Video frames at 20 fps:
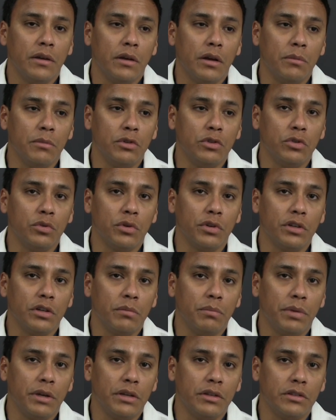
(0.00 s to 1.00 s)
a majority
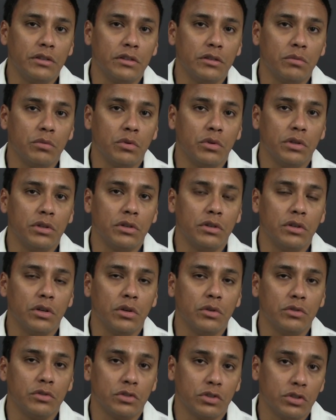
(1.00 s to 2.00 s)
of patients will
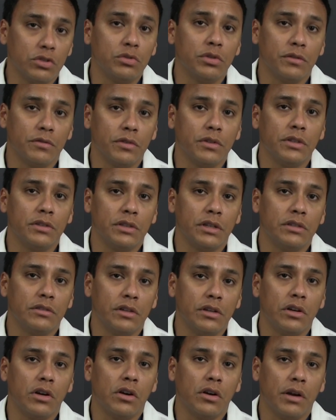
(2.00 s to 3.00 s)
undergo surgery for this as
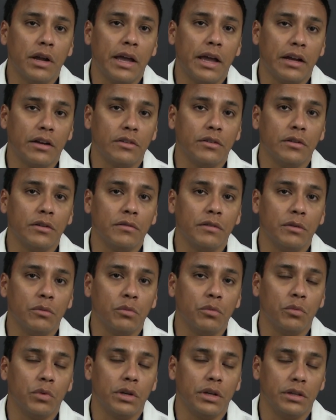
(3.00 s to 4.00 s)
they are active
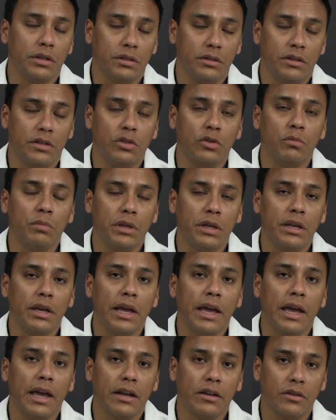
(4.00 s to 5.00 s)
and want to continue being
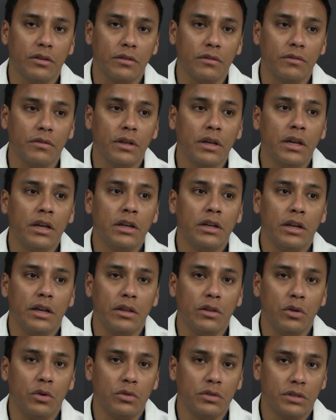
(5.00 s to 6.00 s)
active.
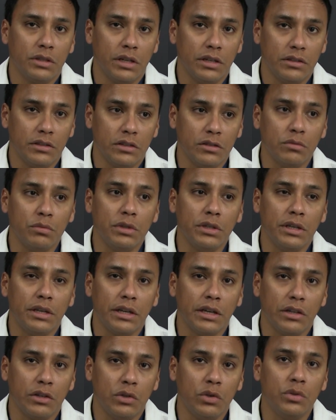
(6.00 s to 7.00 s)
In those cases, we
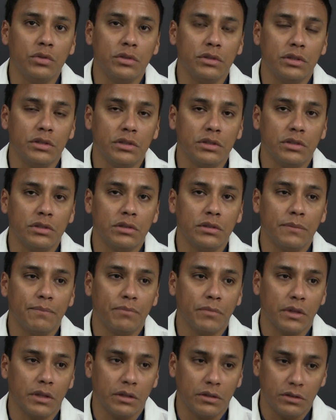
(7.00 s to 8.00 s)
can't usually just
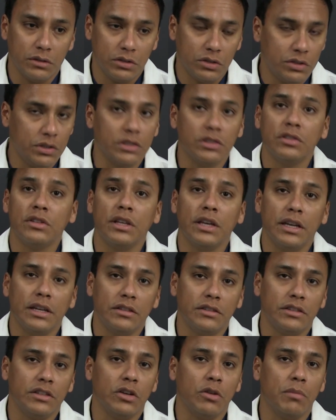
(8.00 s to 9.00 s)
stitch the
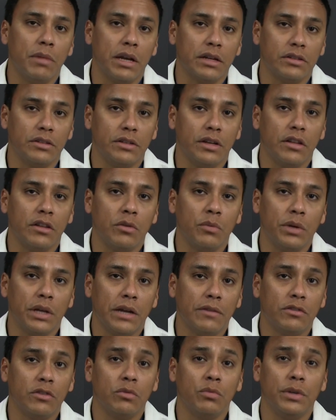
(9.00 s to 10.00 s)
ACL back together. We
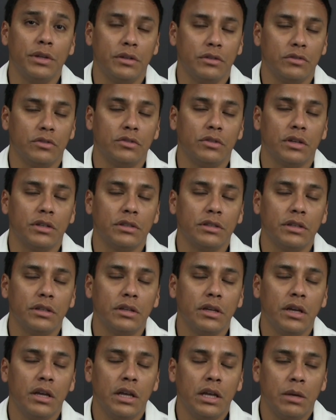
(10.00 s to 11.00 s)
have to reconstruct
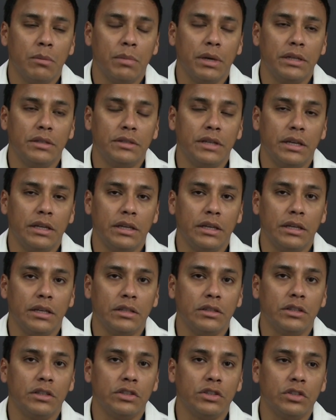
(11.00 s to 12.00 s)
it by
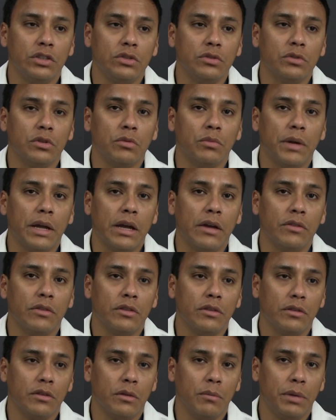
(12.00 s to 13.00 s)
taking tissue
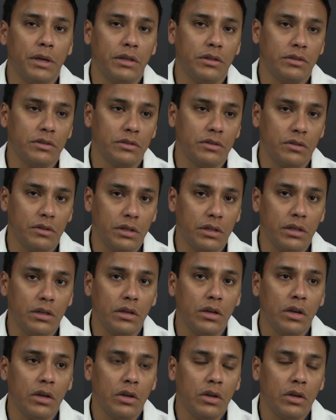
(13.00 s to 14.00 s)
around the patient's knee
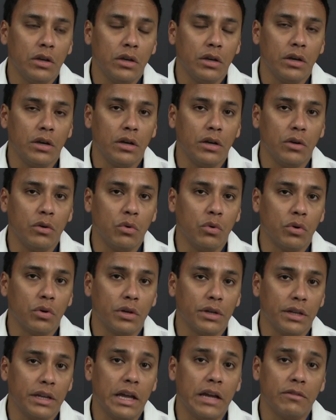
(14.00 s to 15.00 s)
or
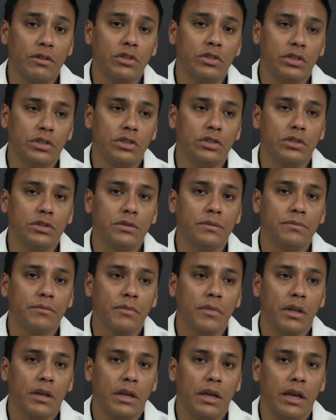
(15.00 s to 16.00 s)
cadaver tissue,
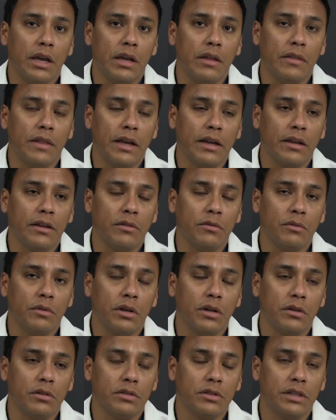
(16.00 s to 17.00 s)
and that can
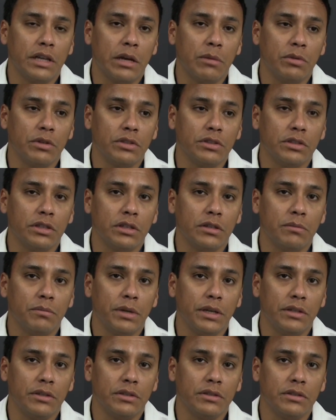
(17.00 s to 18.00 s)
establish
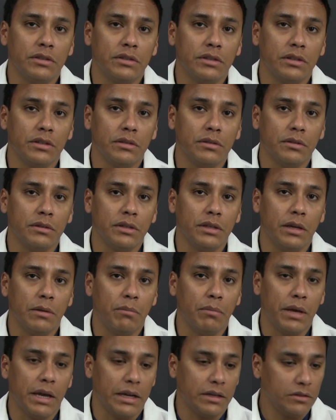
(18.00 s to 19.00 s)
patients to
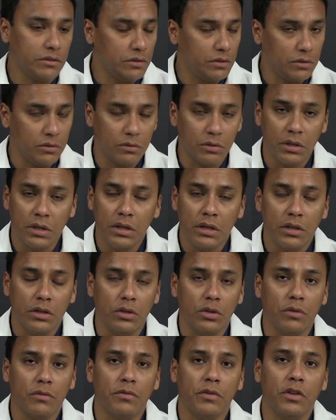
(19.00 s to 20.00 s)
get back to
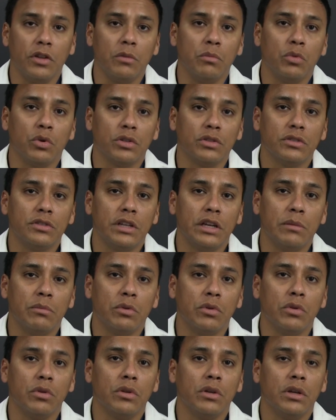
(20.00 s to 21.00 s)
feeling more
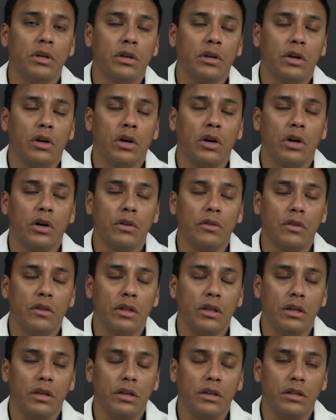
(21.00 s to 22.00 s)
stable on
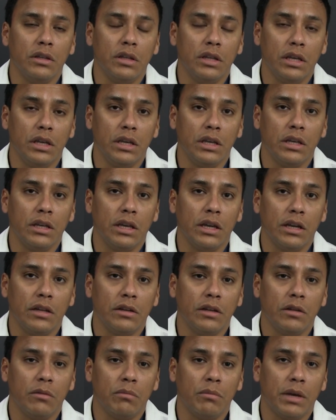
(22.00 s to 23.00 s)
the knee
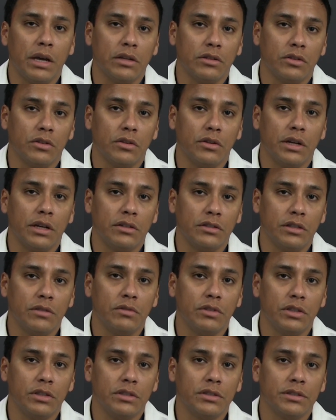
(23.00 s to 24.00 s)
and getting back to their
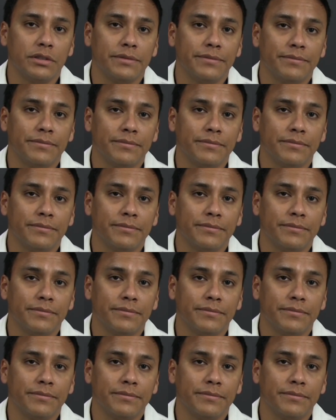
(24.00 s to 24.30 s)
activities.